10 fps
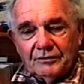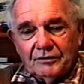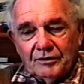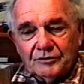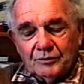
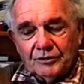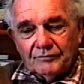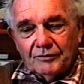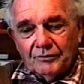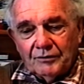although I was
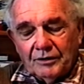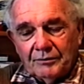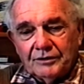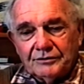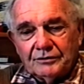working for the
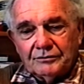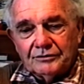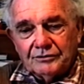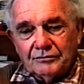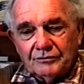railways, I was
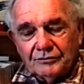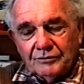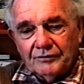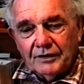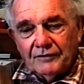still sort
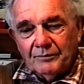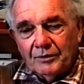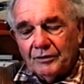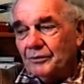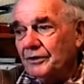of
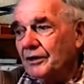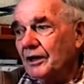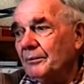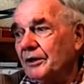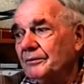half-by with the
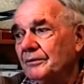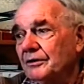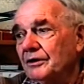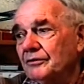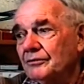army
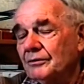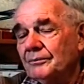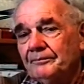at that time.